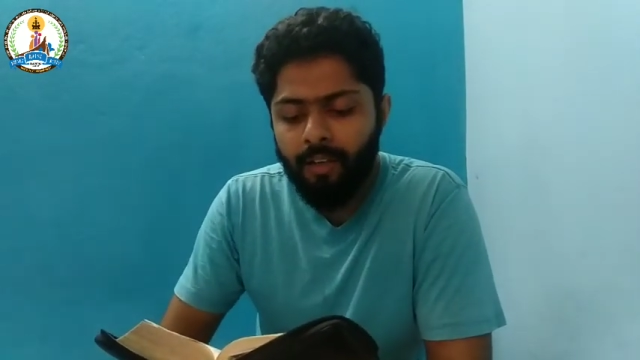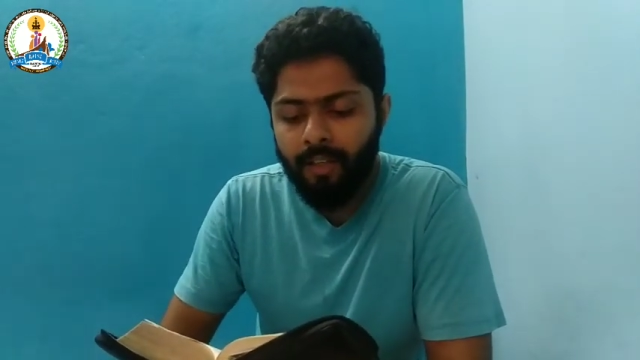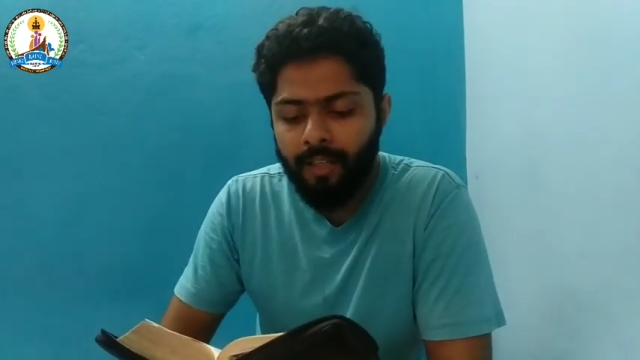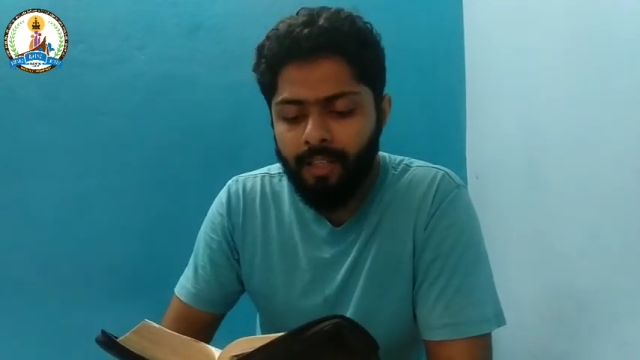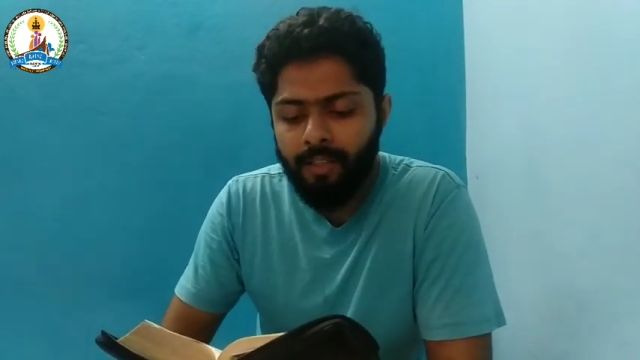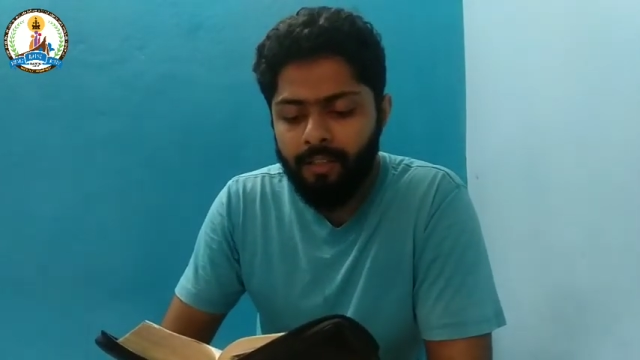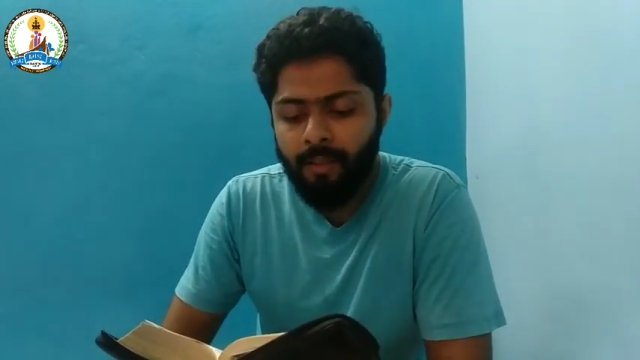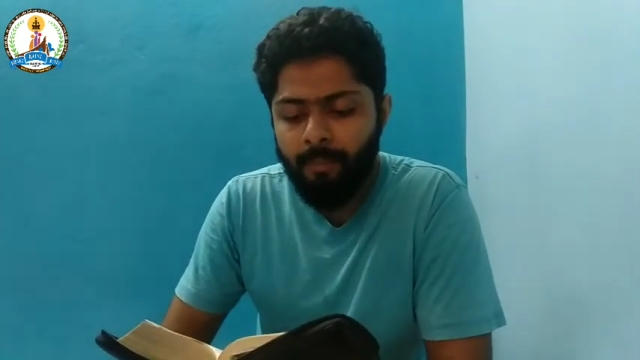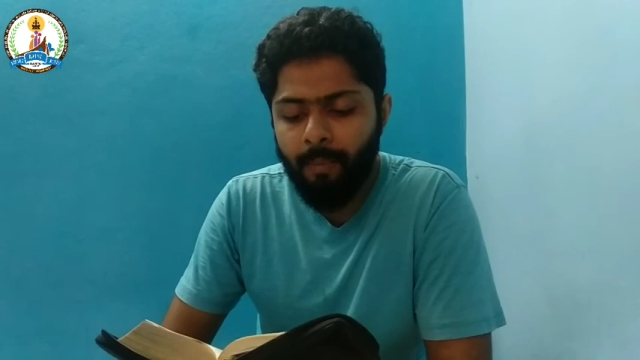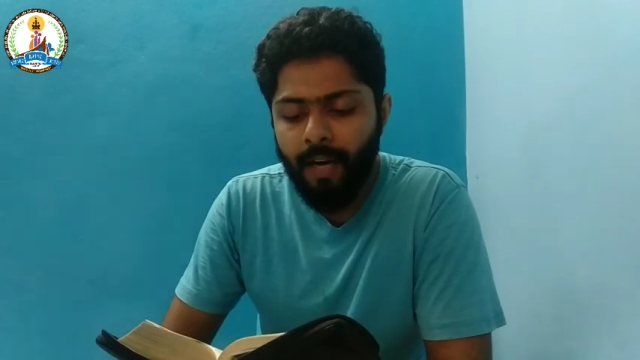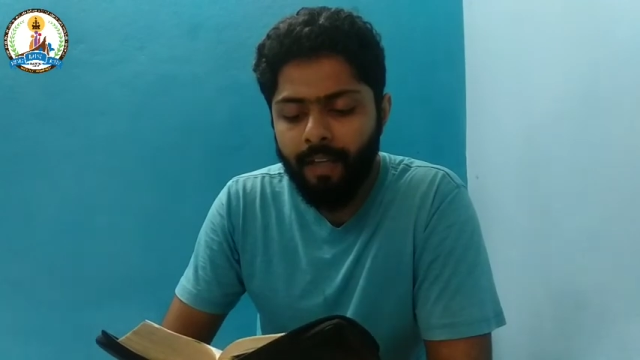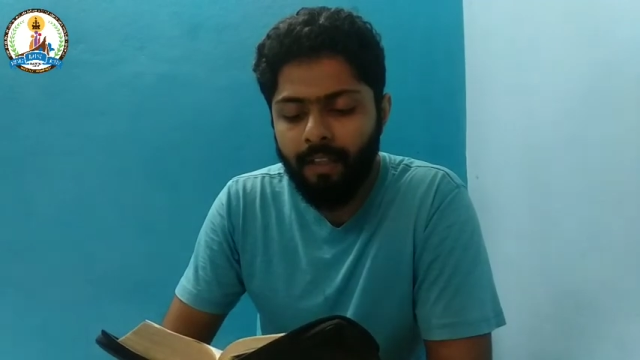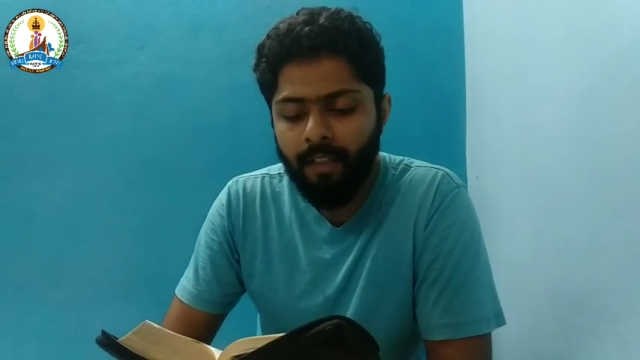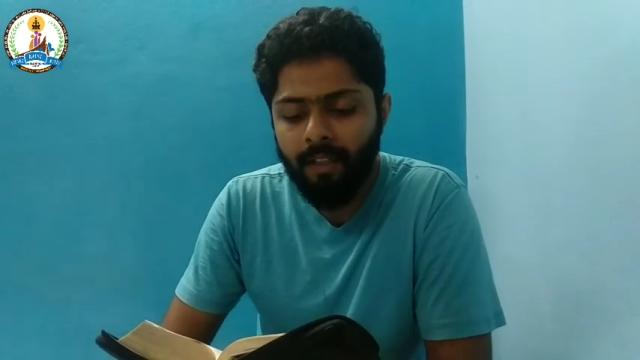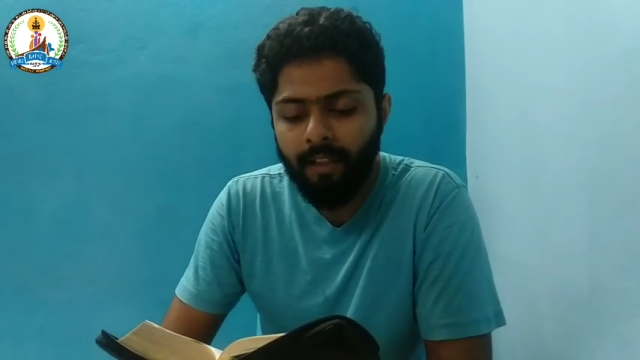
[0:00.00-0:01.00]
raised the
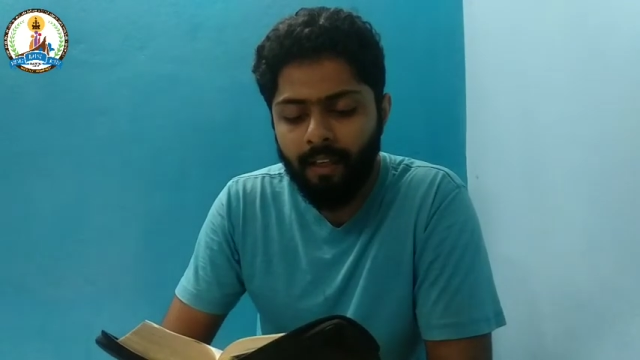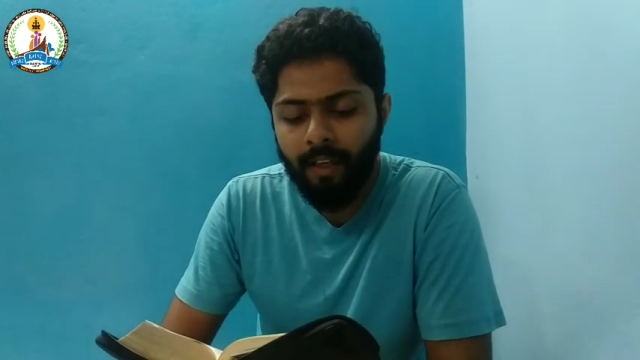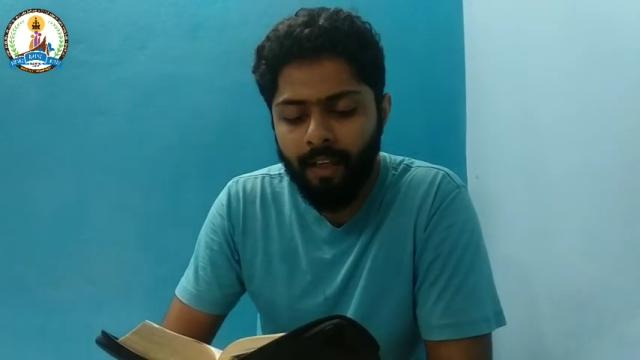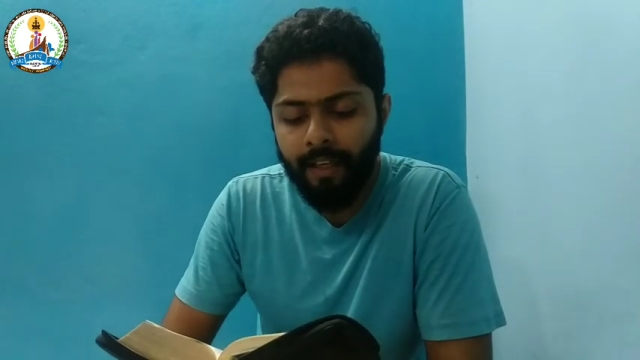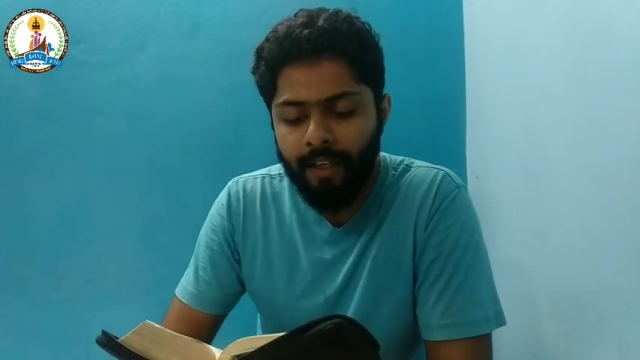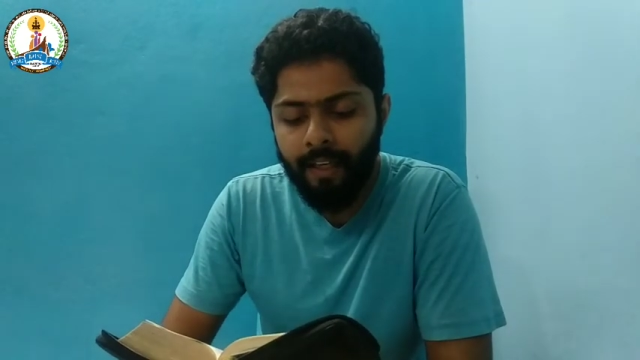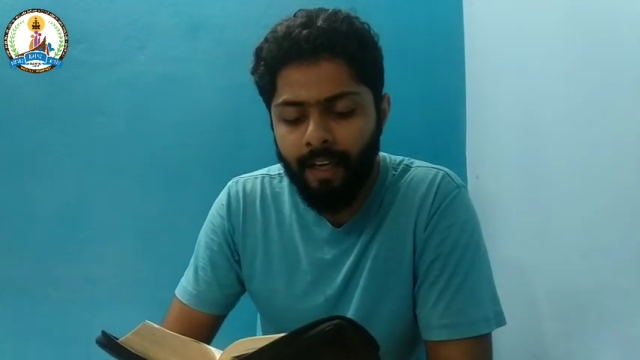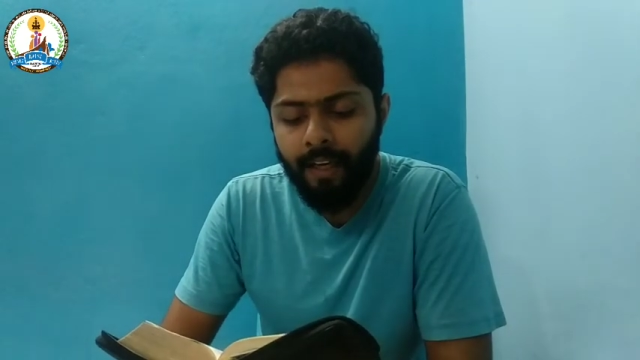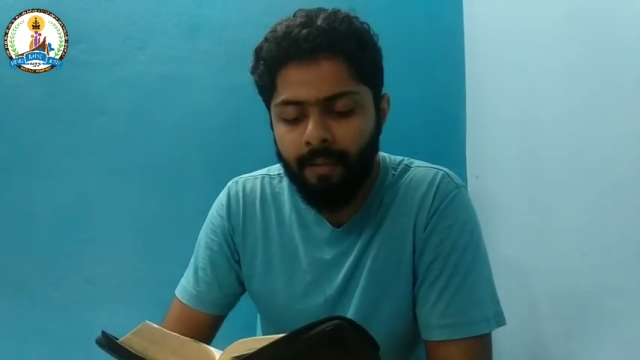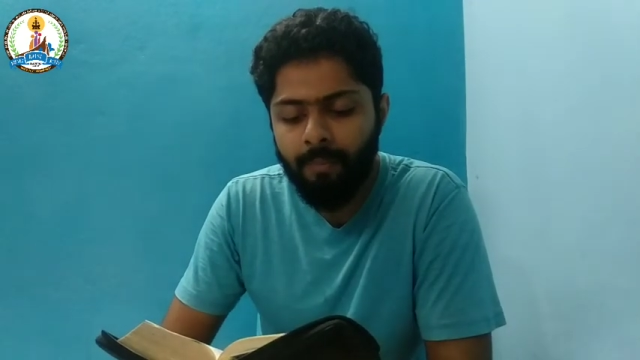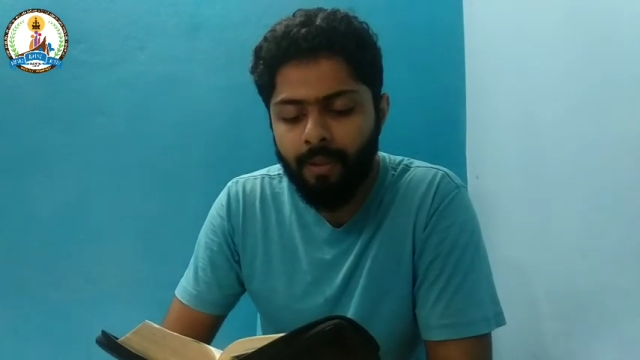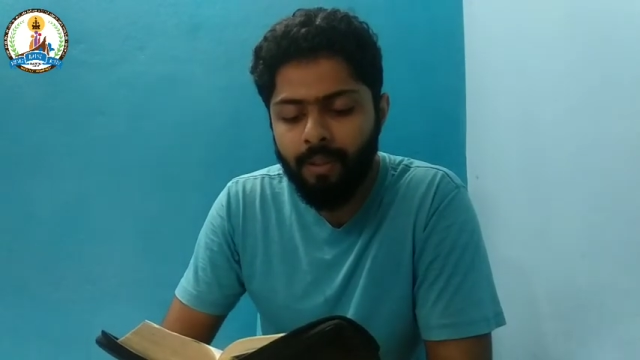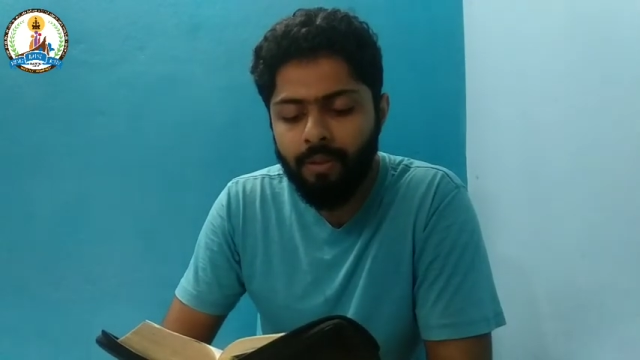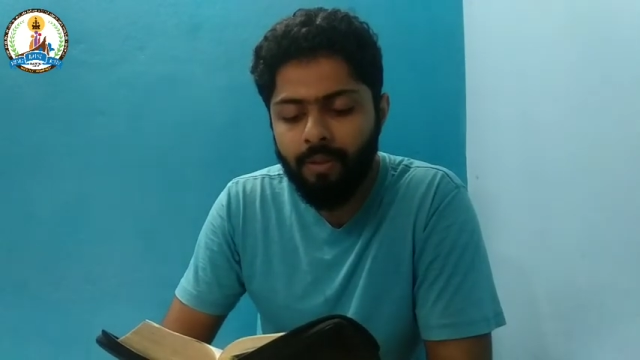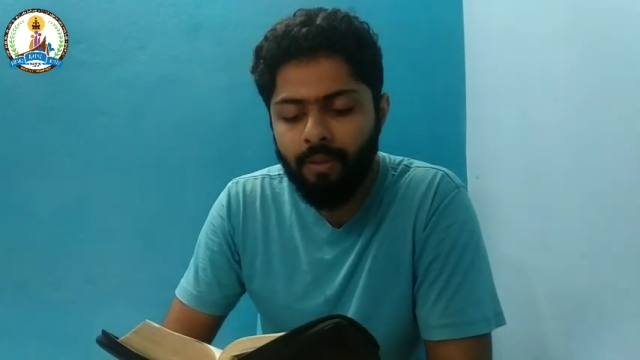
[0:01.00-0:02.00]
battle cry and
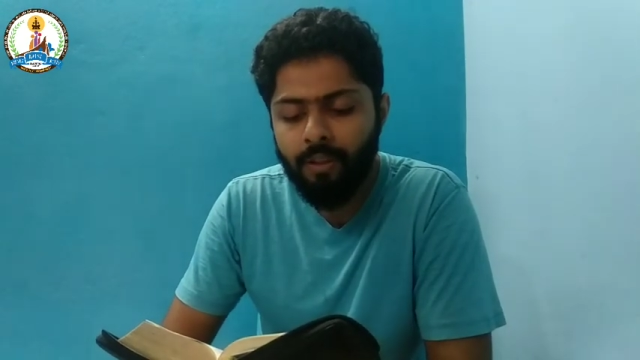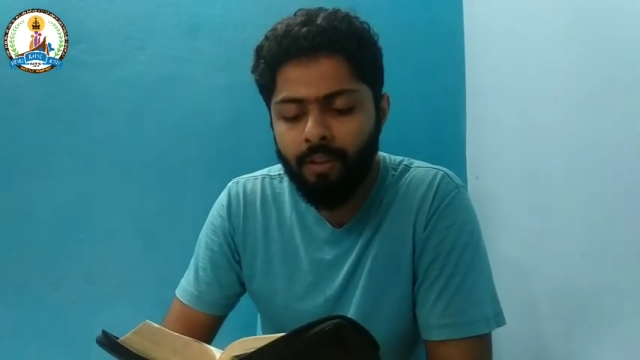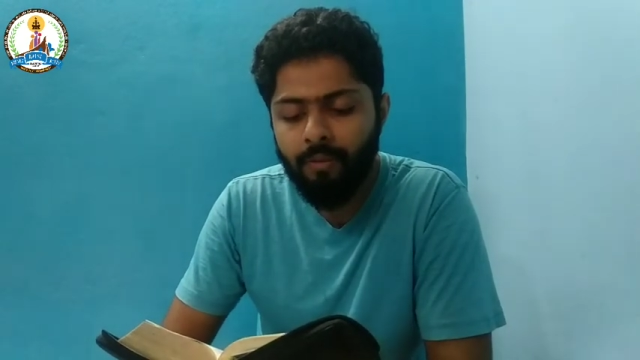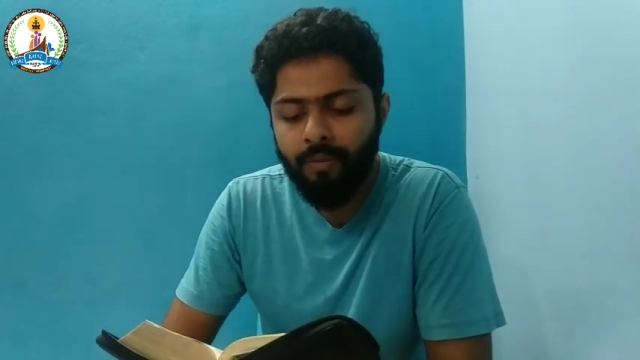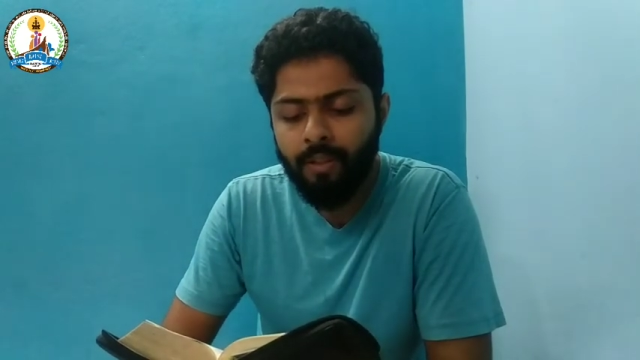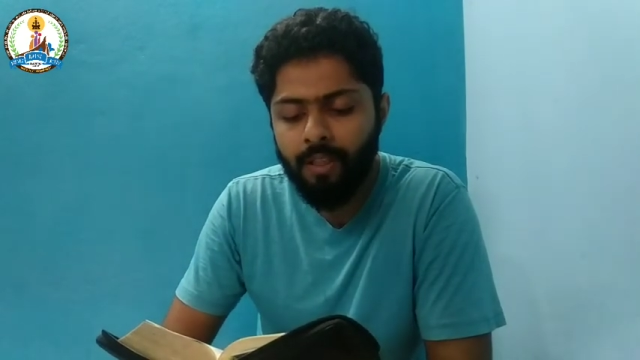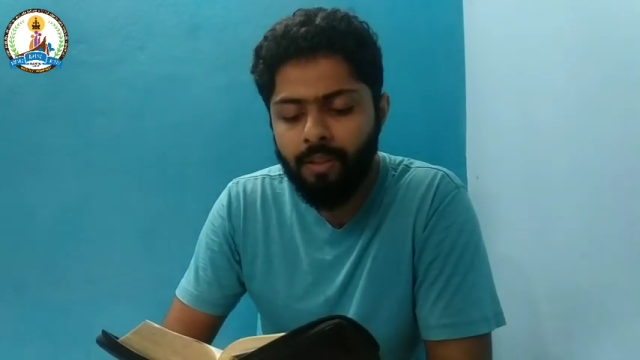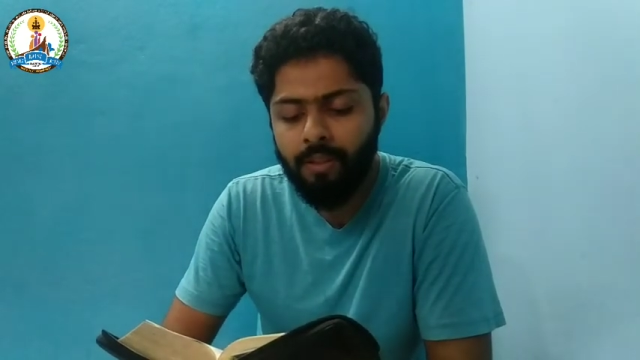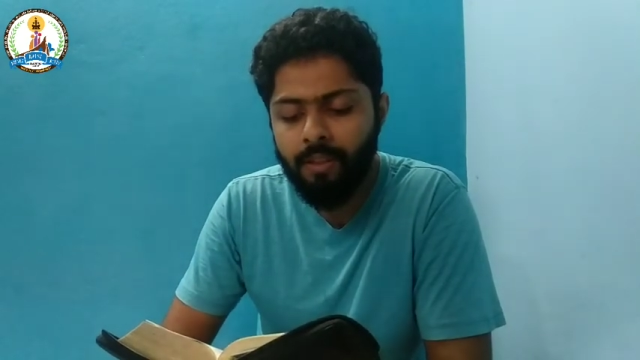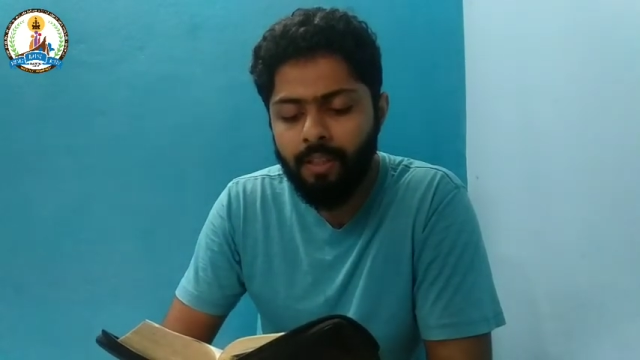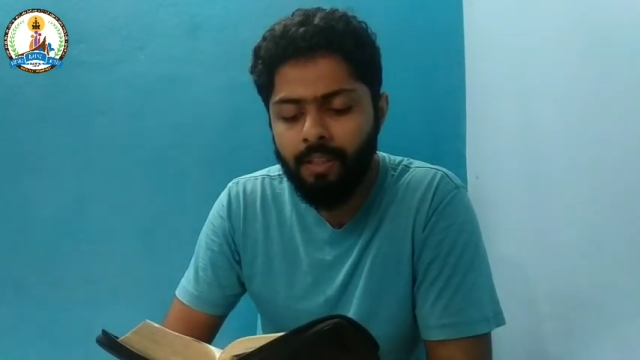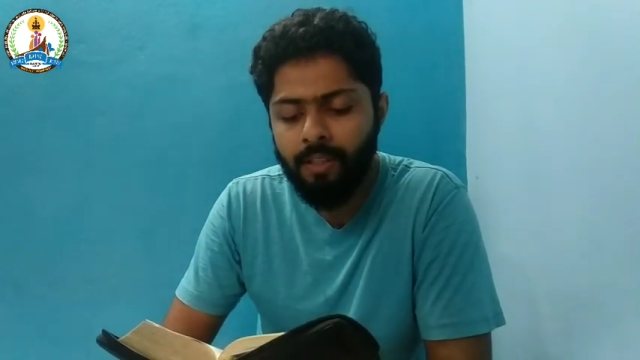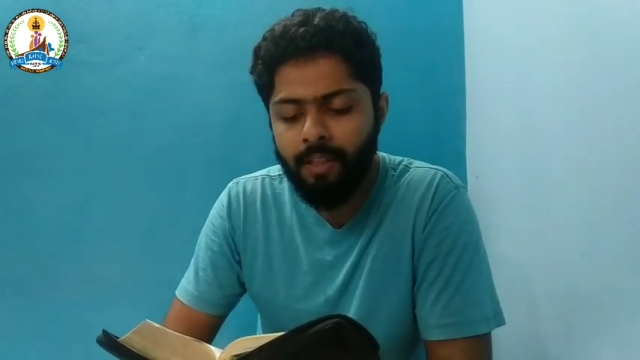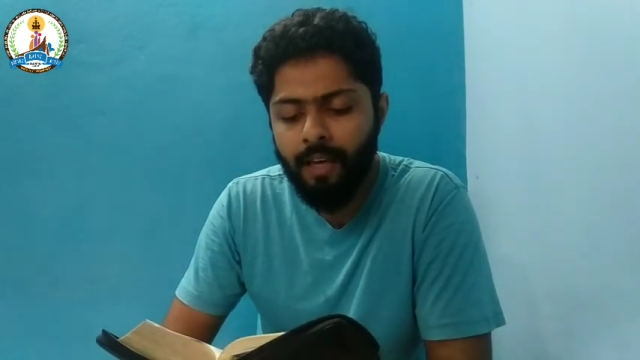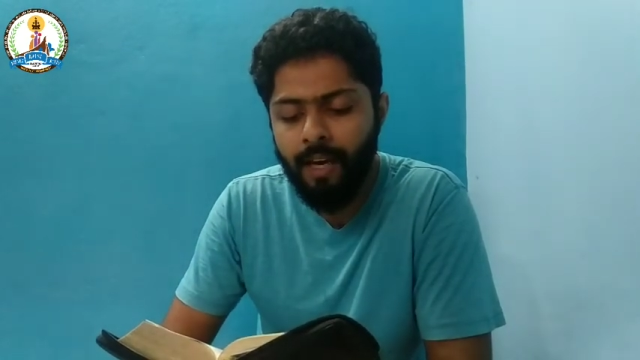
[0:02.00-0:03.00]
pursued the
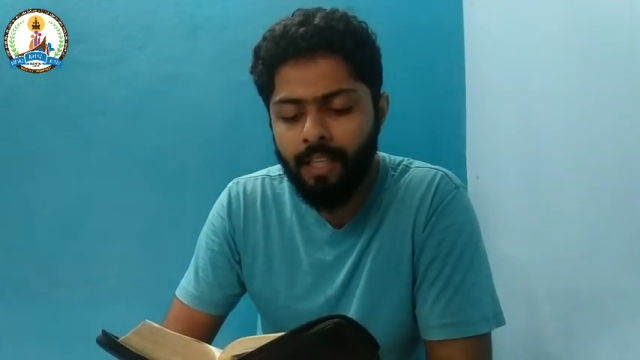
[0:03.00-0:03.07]
Philistines